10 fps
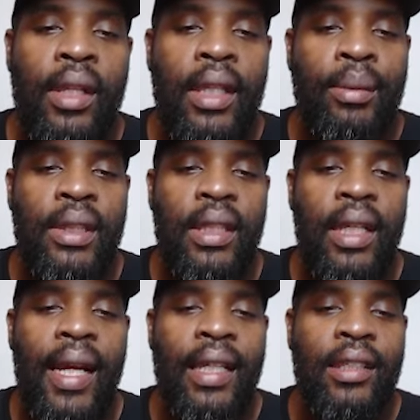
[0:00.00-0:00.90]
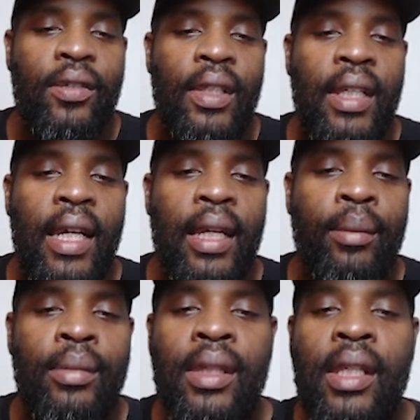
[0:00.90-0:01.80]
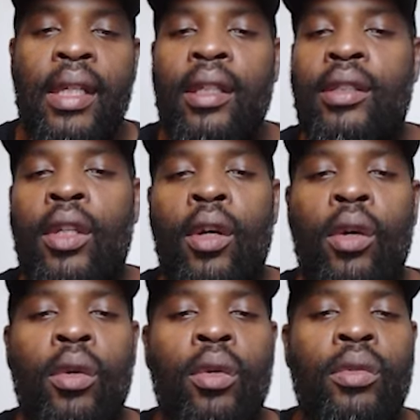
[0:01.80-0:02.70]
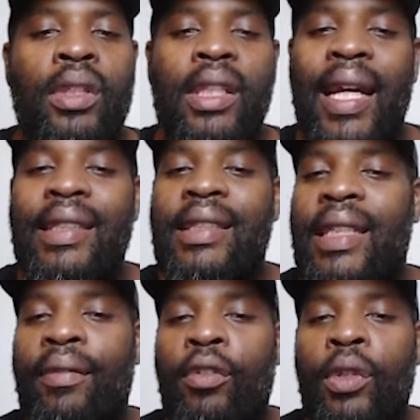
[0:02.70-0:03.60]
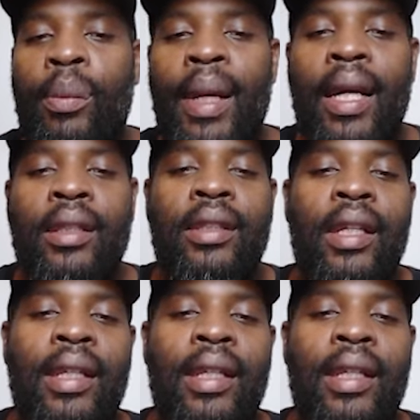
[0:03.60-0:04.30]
Let me see the last three games. So she had 7 rebounds,